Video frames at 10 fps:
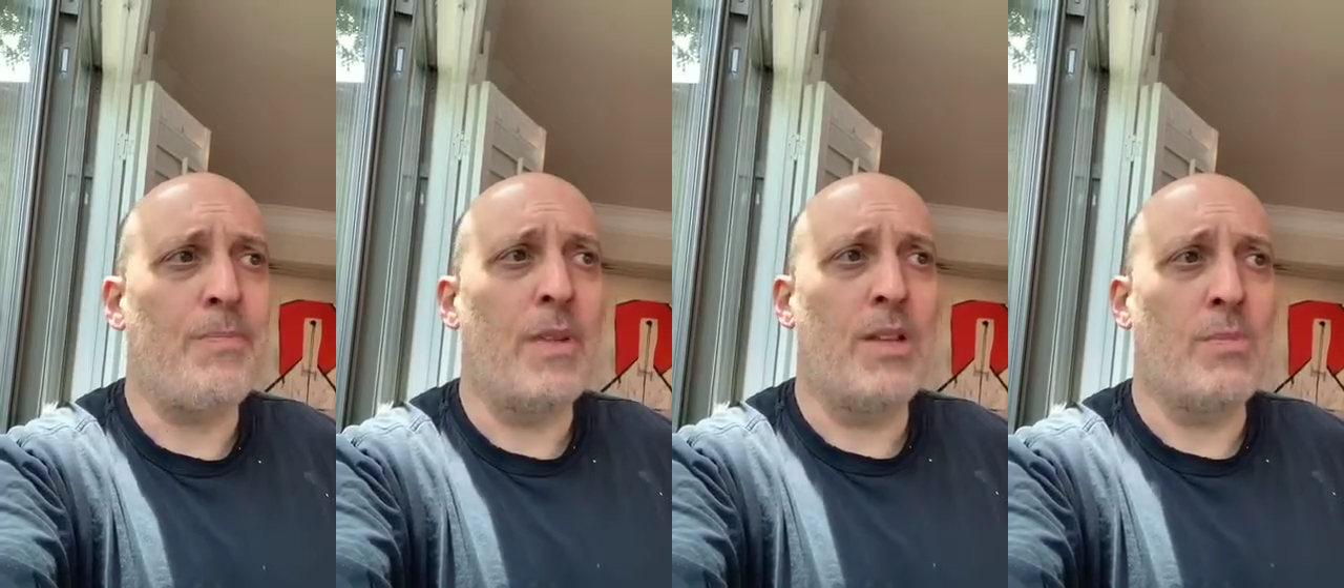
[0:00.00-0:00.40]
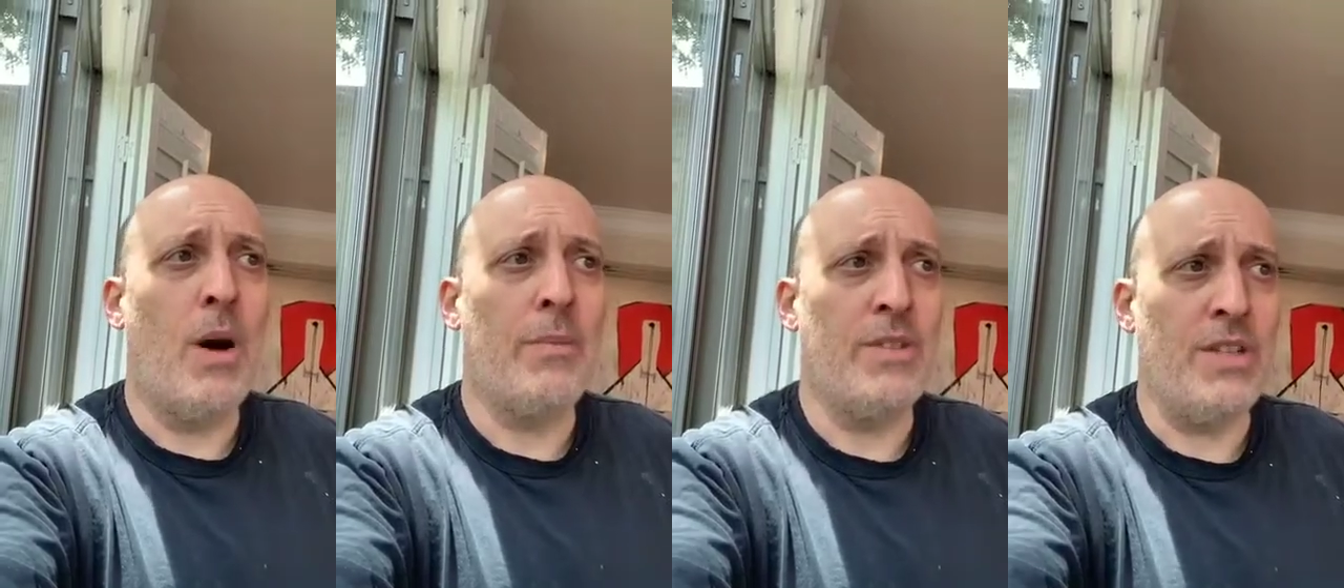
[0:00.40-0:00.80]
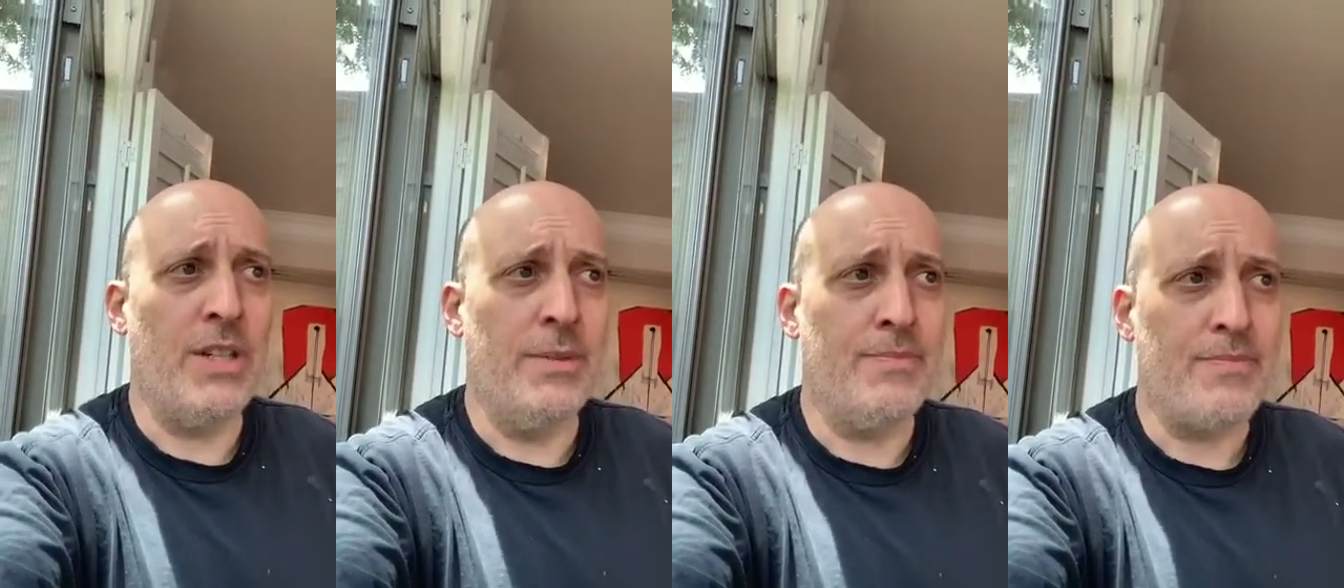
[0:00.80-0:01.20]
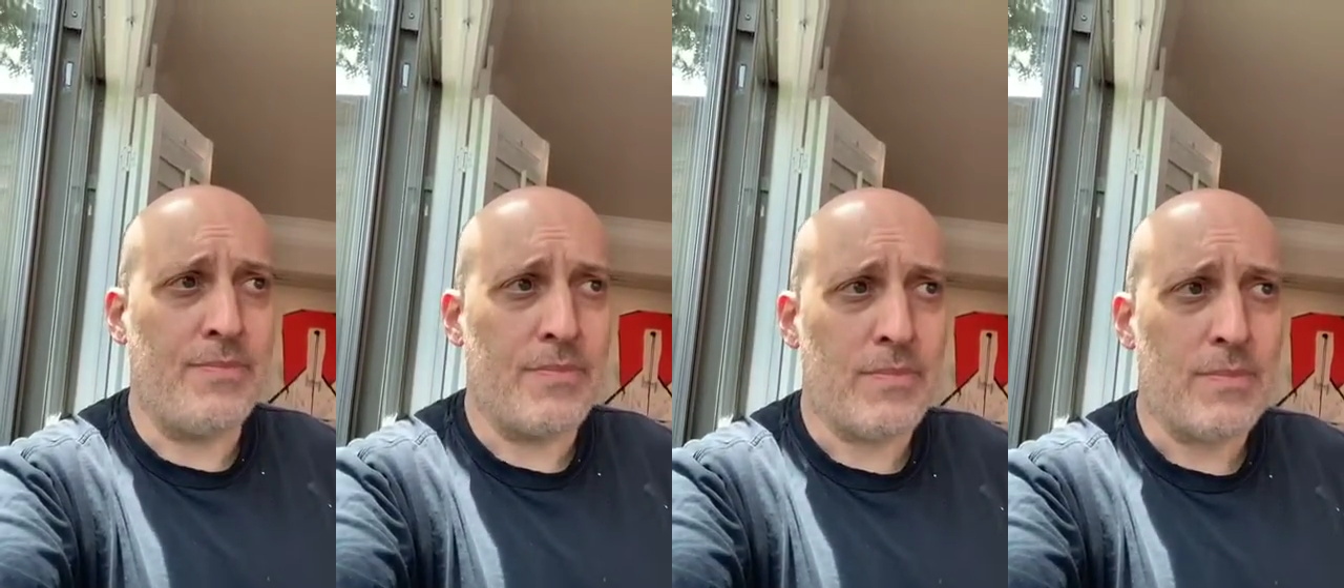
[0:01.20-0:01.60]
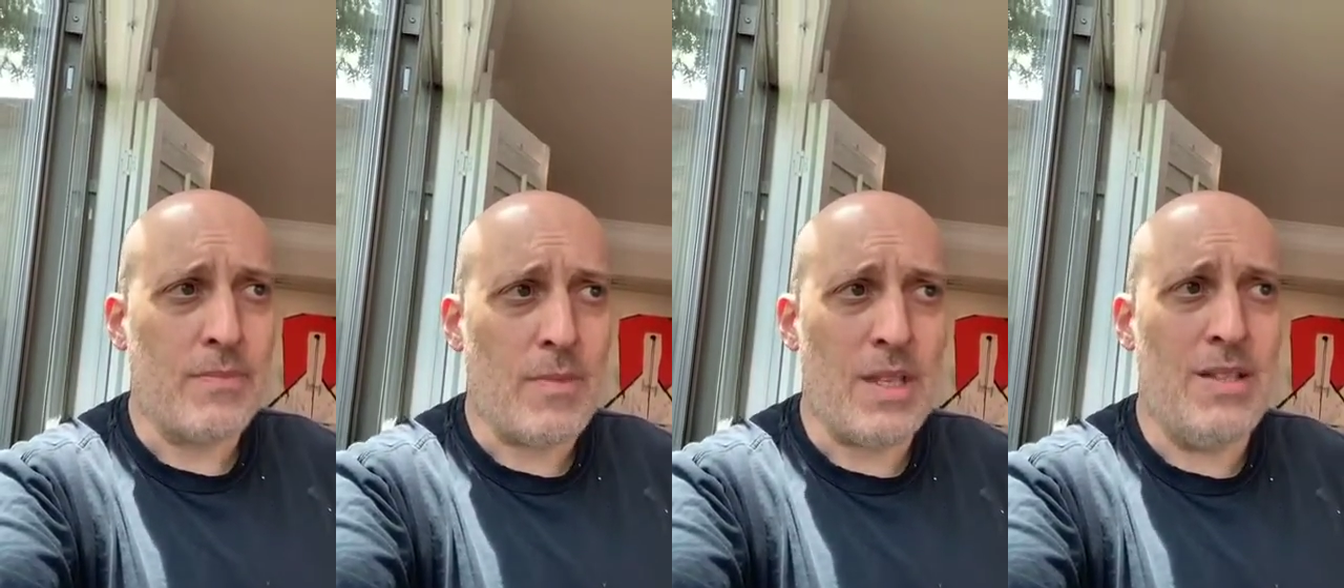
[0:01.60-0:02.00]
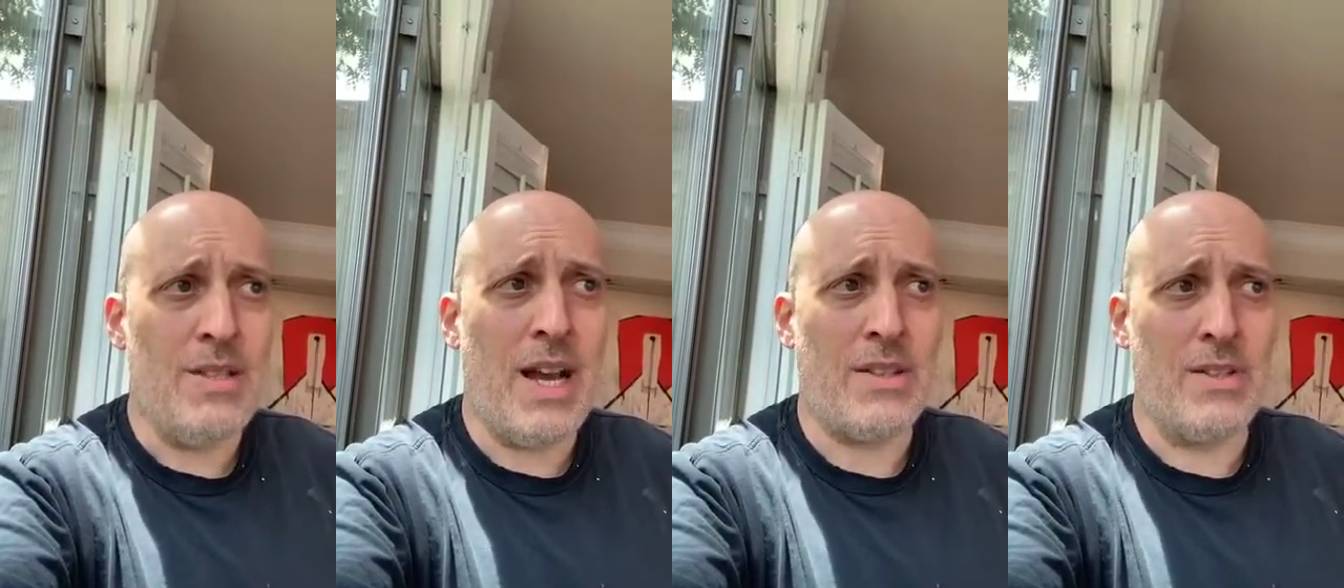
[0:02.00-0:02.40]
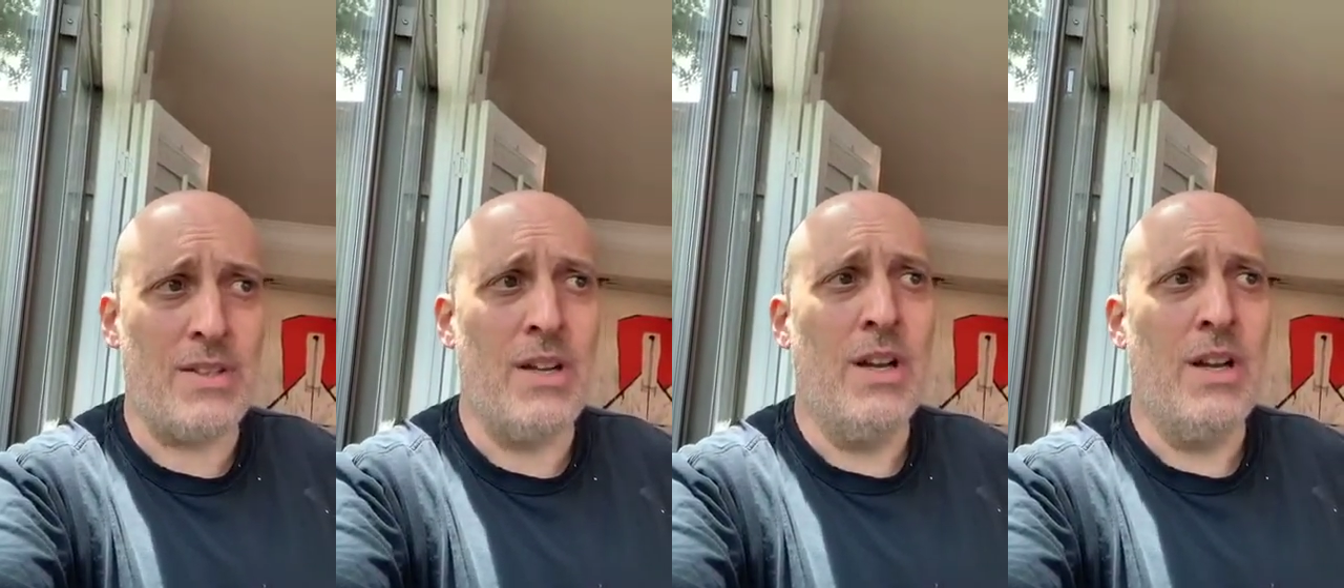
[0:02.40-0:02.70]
small museum in Texas,